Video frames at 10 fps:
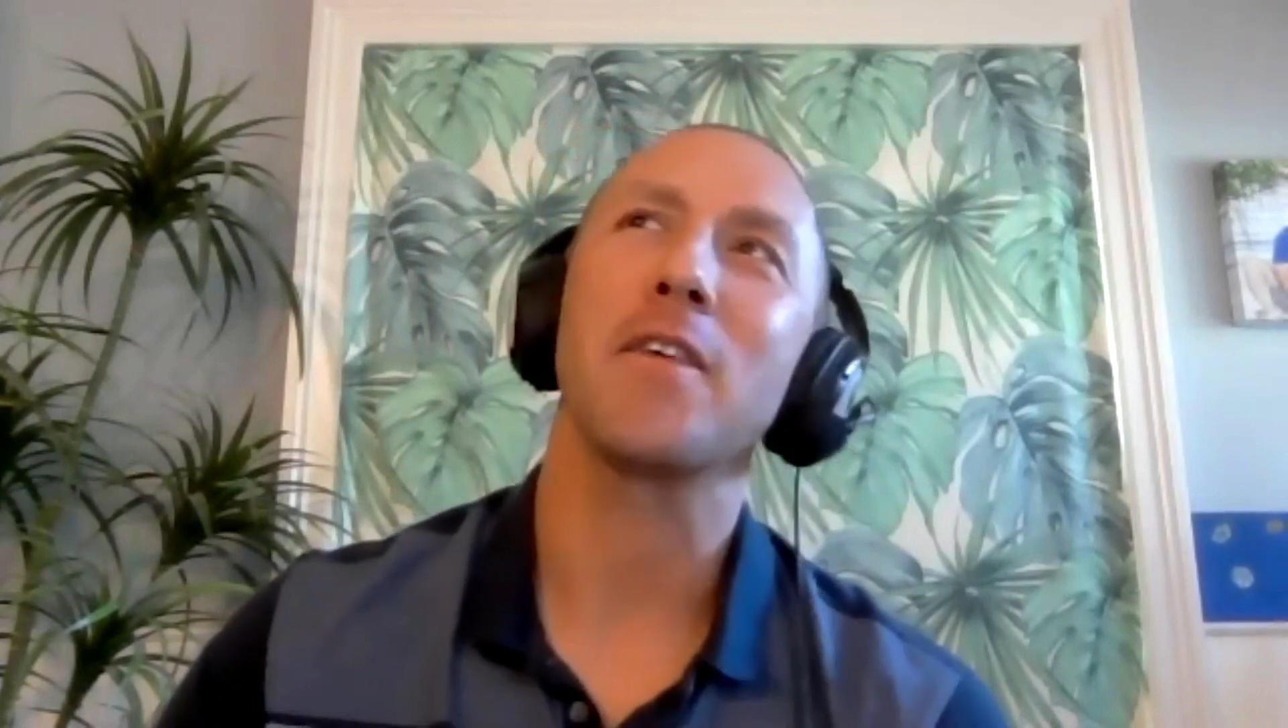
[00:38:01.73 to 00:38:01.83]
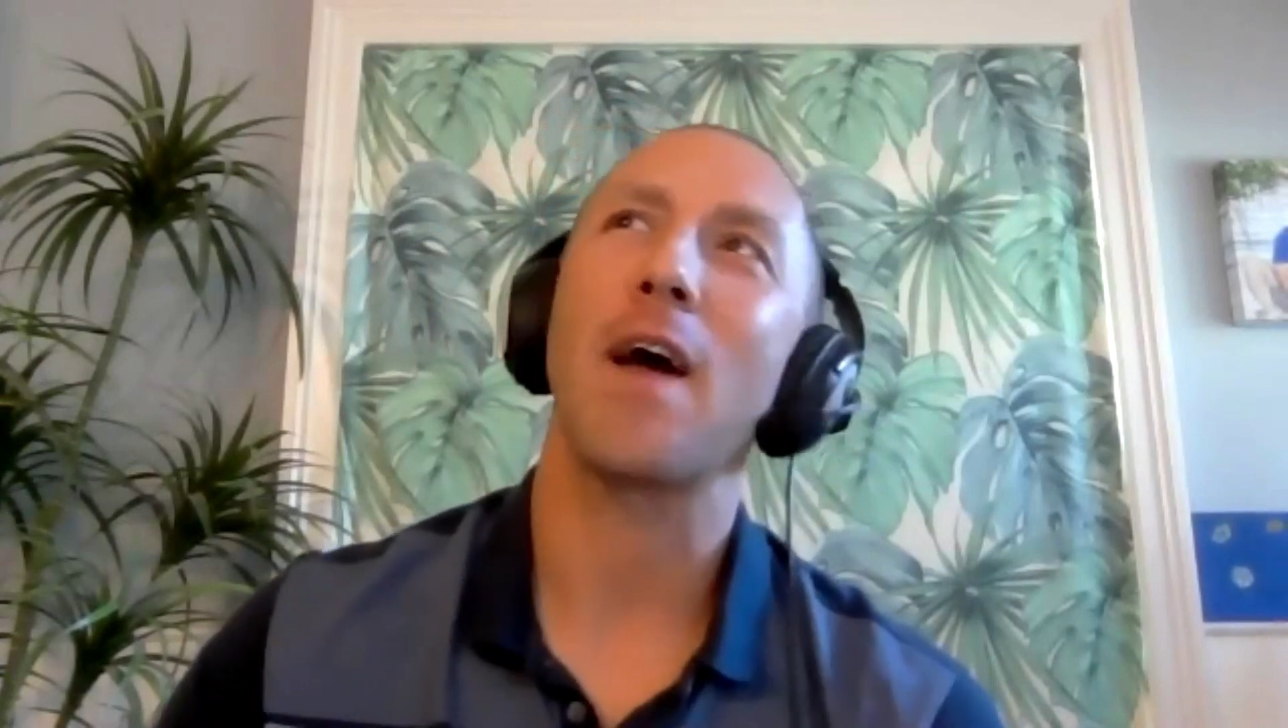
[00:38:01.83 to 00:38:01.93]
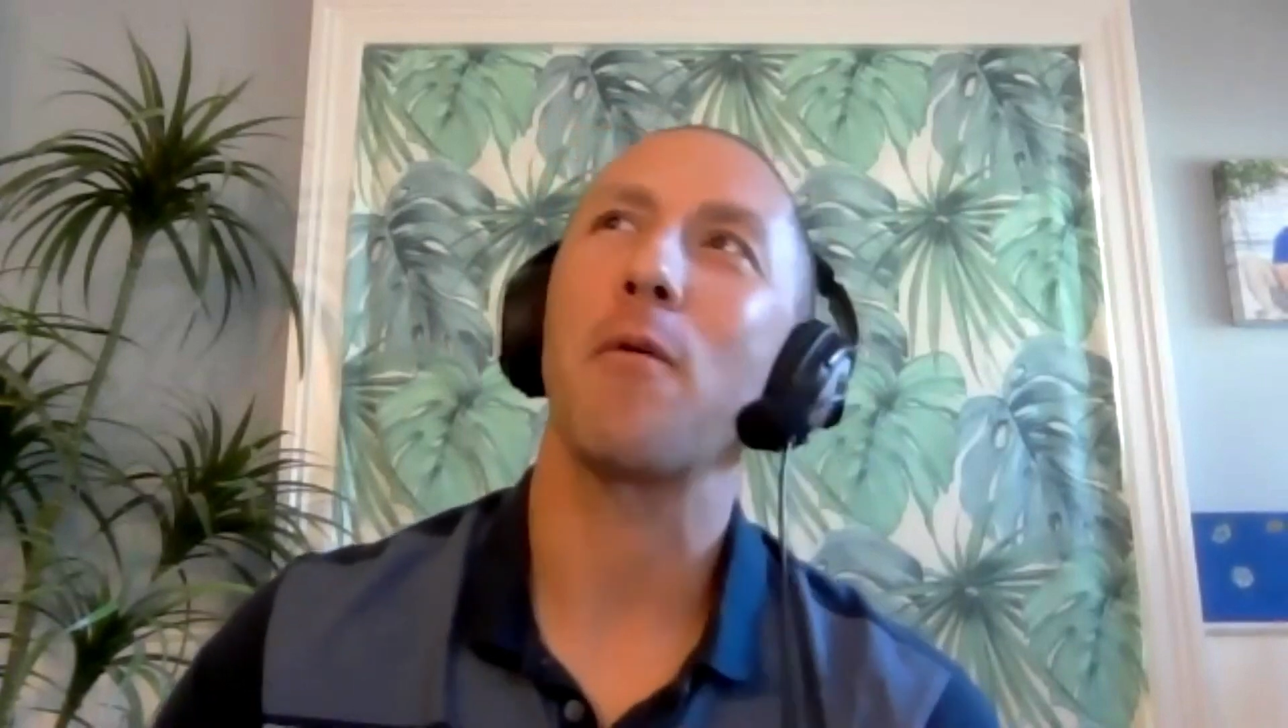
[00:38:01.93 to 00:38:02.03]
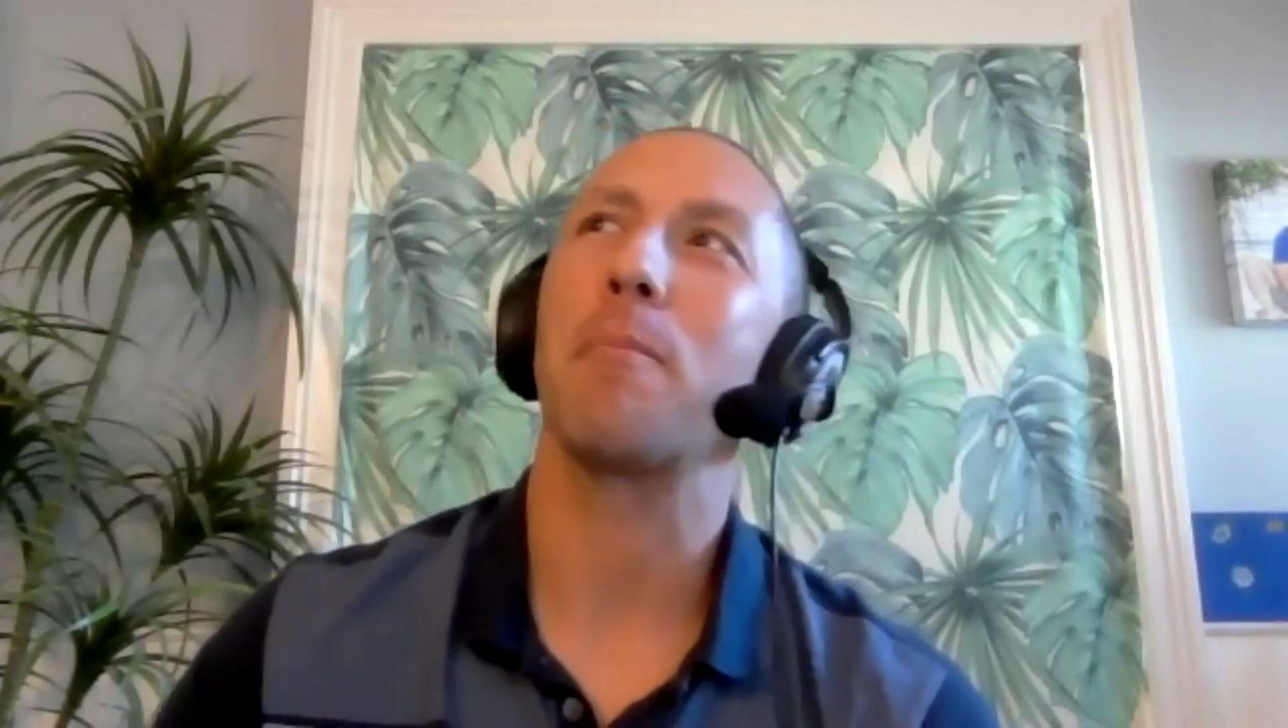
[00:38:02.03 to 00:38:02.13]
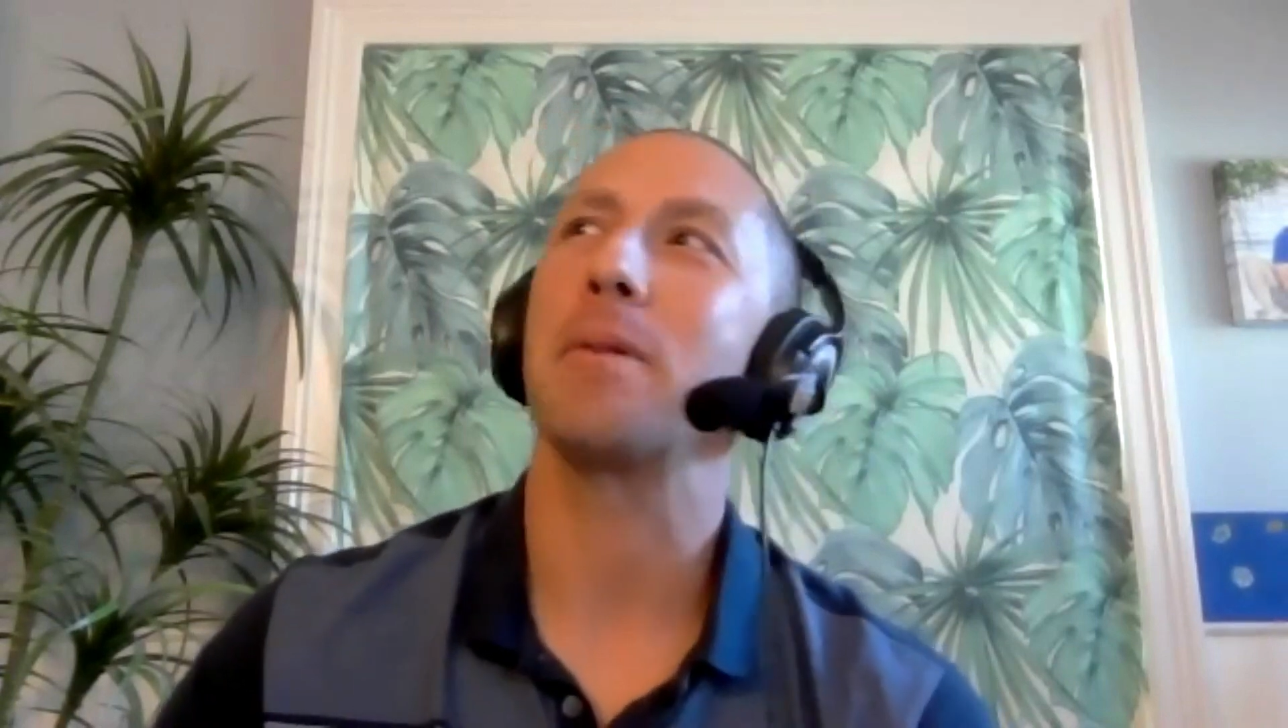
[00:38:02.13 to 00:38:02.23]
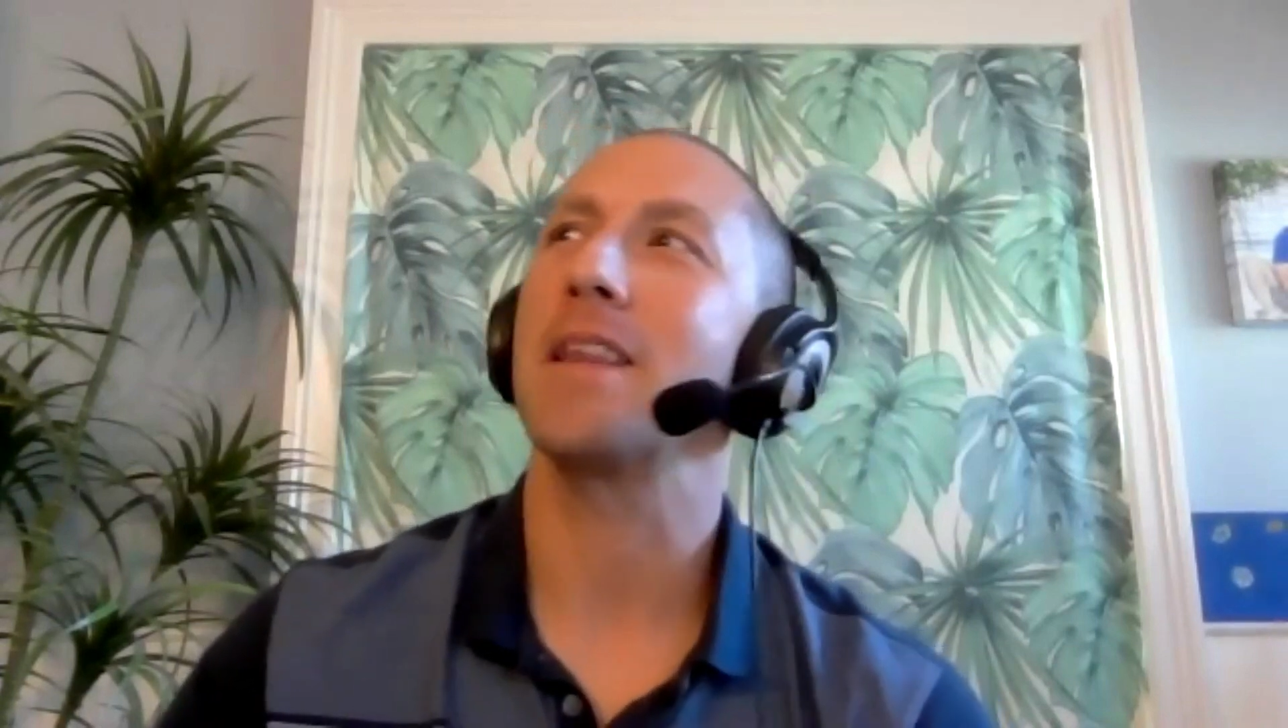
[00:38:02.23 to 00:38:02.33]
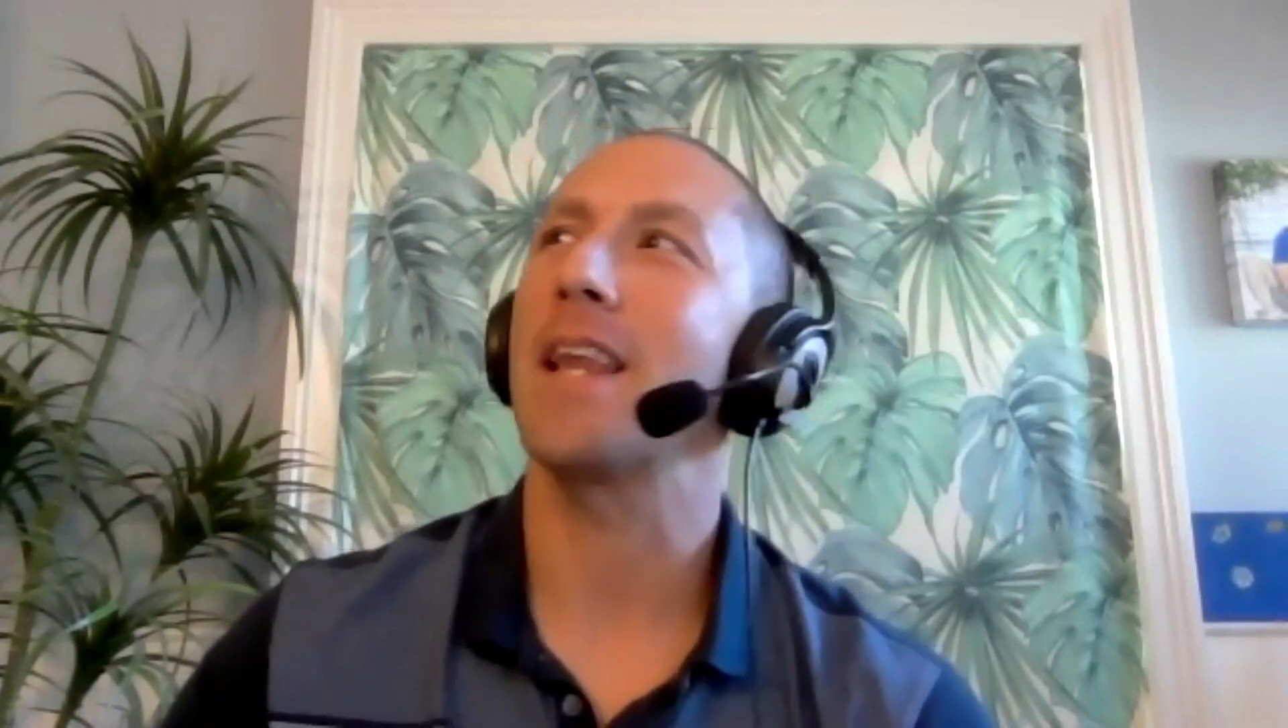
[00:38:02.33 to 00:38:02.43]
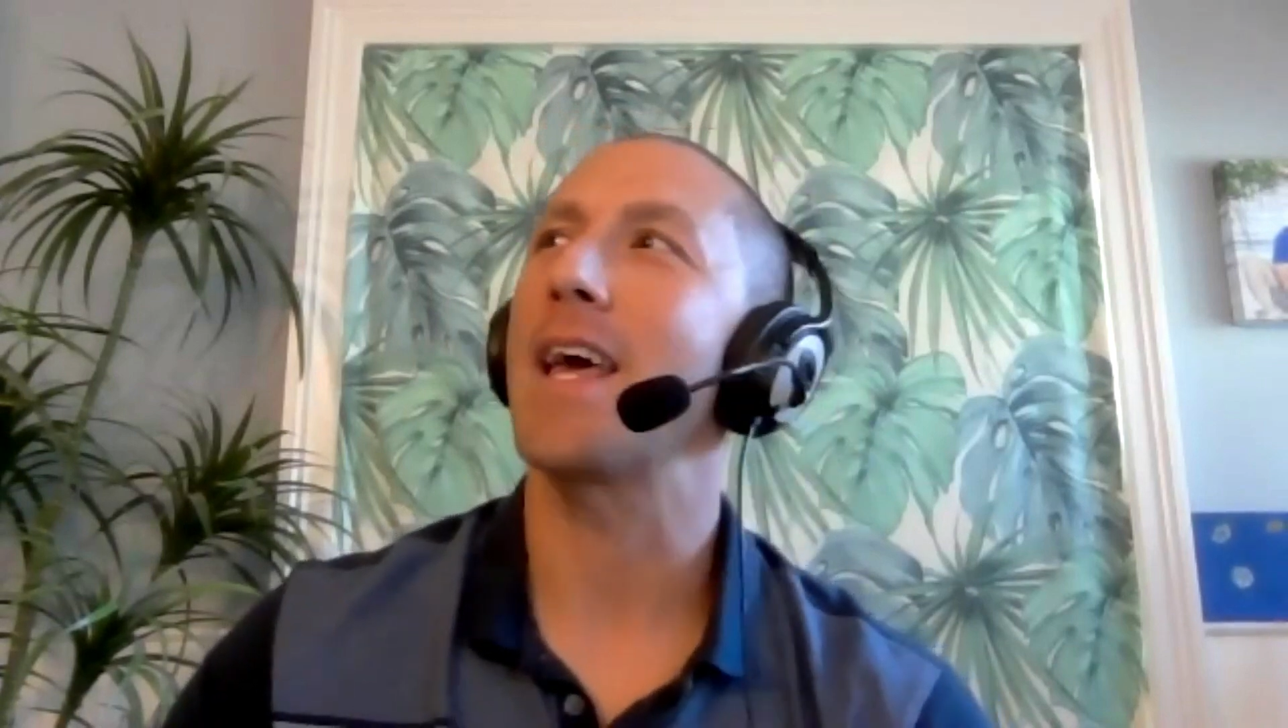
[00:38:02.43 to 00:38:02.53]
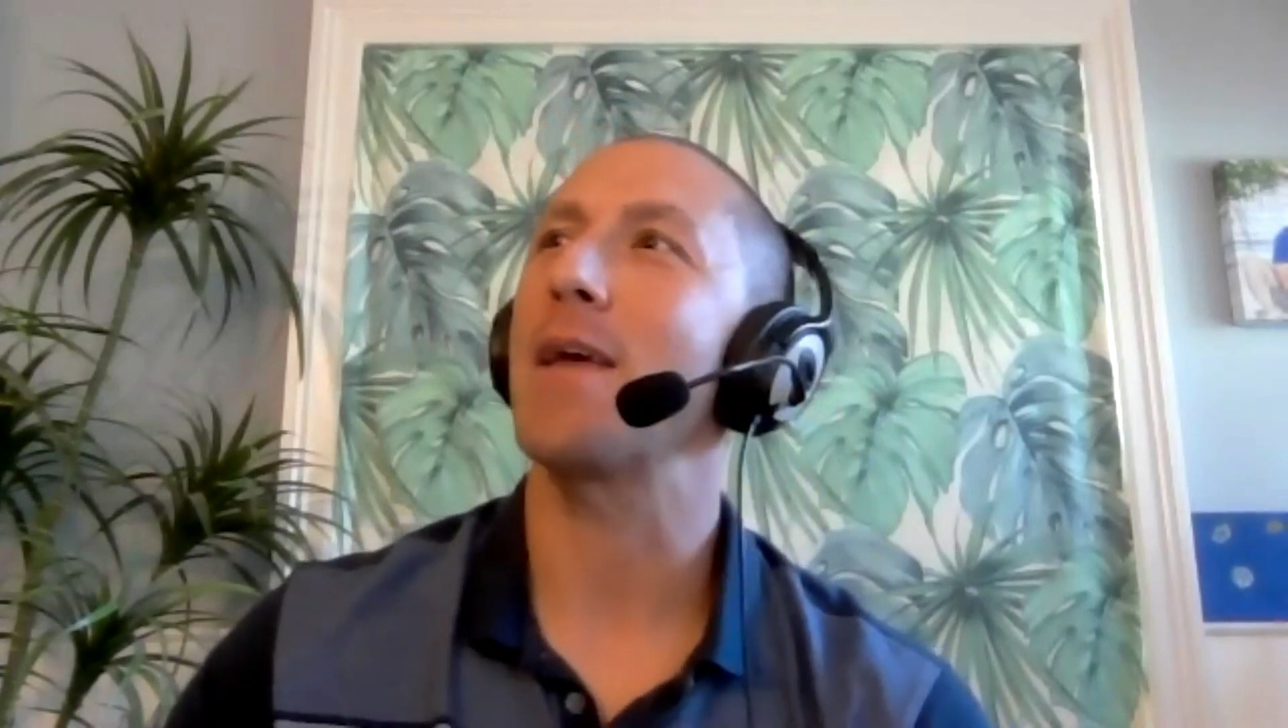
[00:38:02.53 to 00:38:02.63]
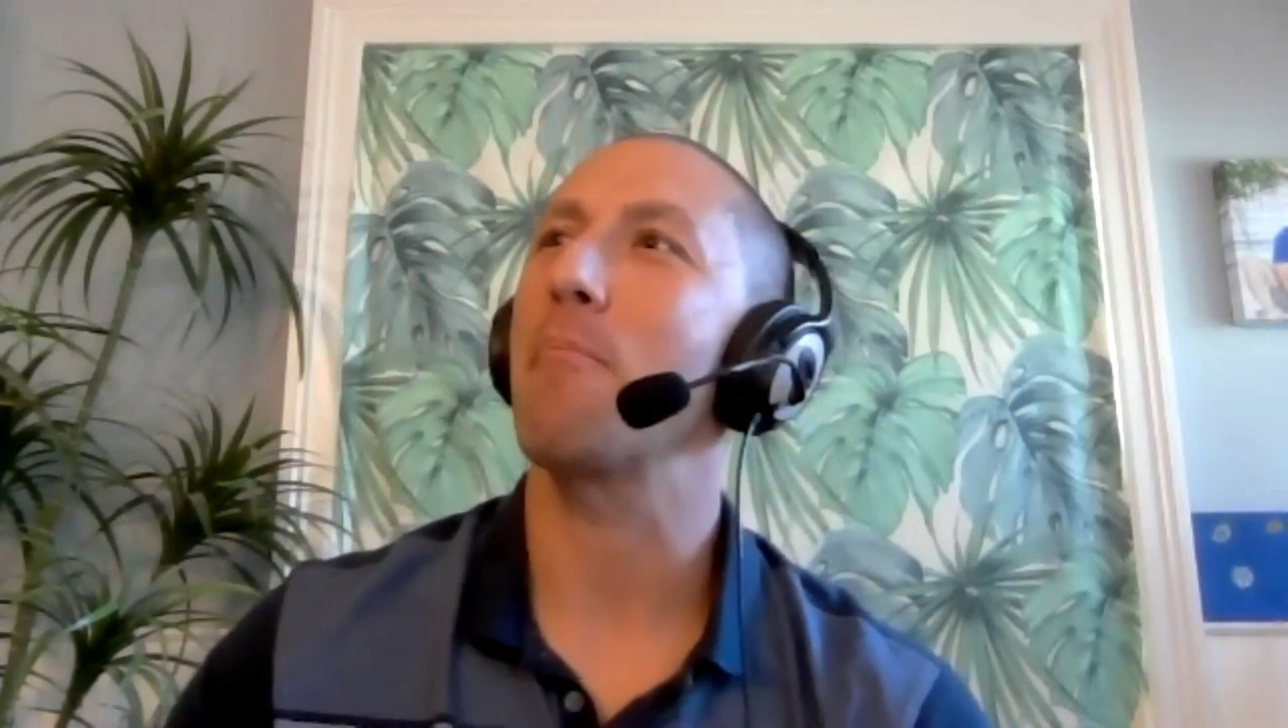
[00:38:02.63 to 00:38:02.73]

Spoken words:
that would play